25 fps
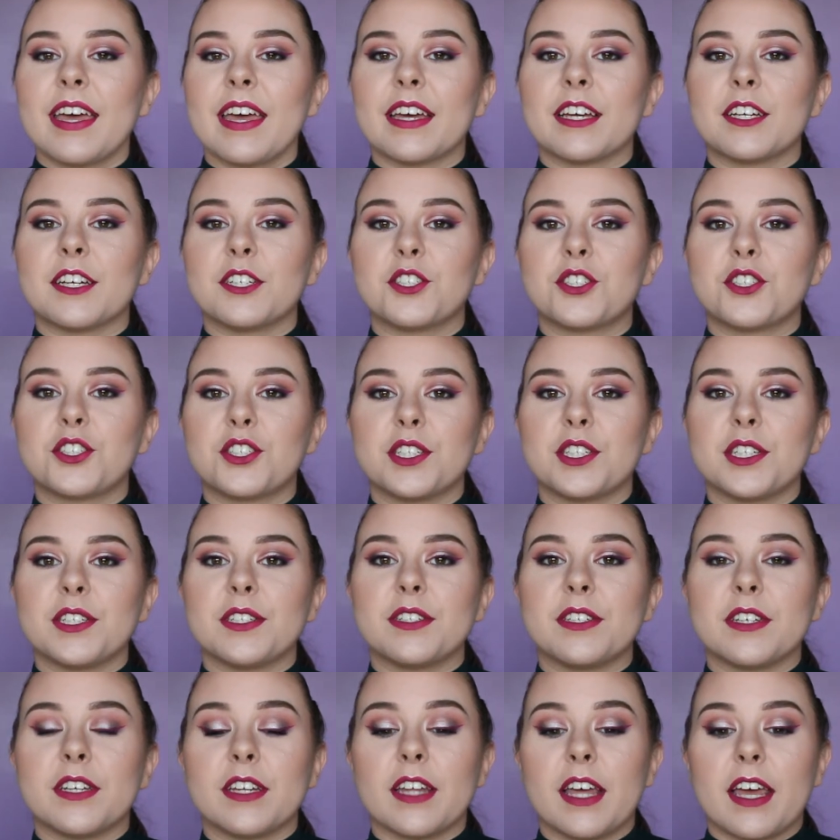and she
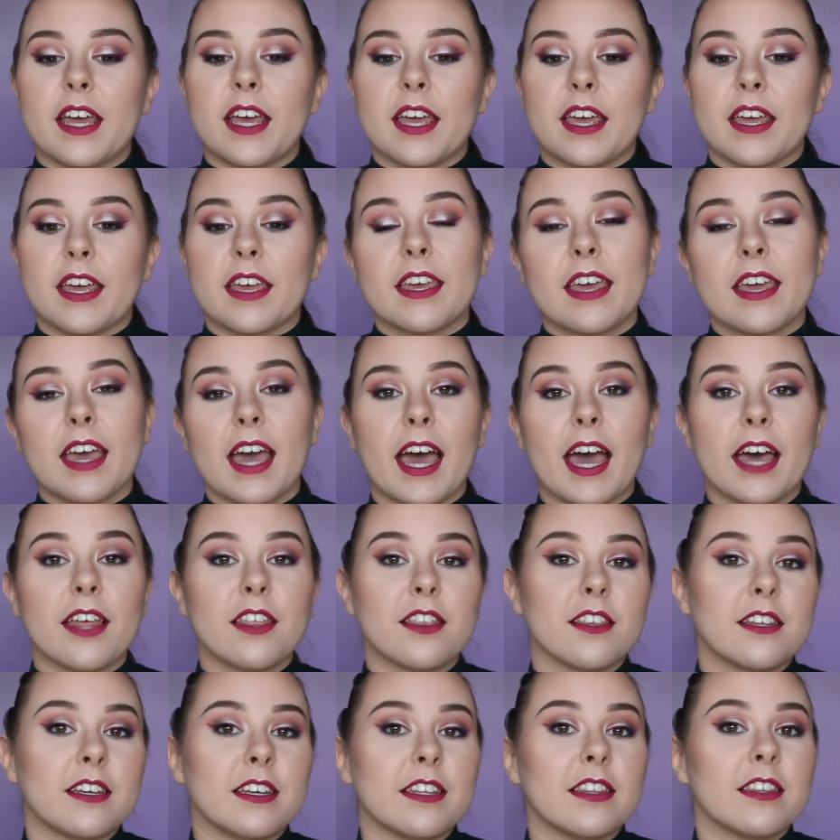did a
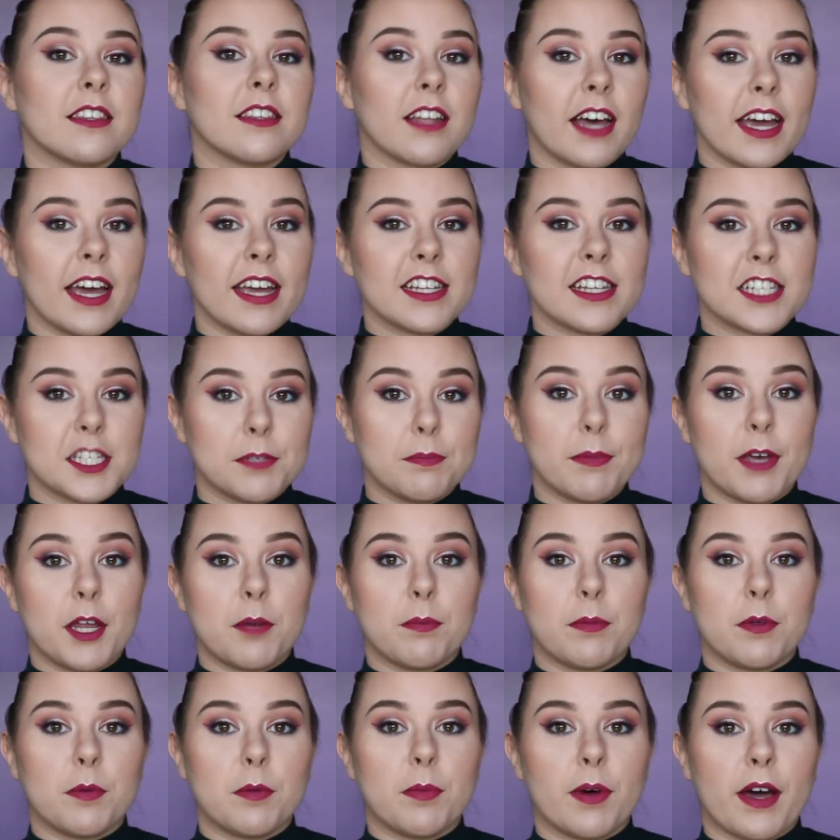Kathleen Lights
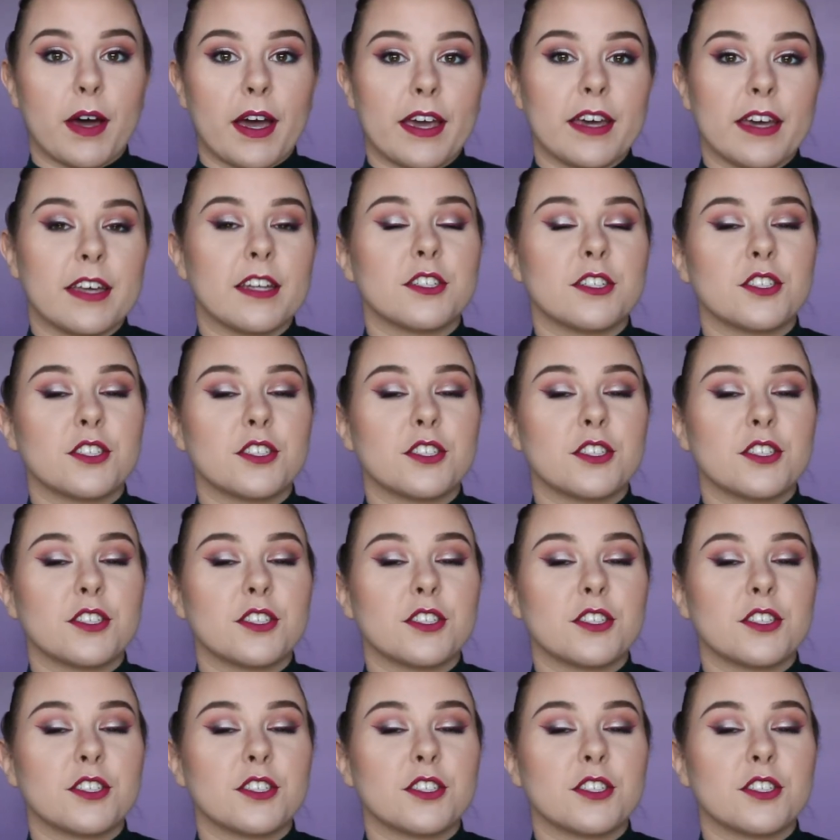made me buy it.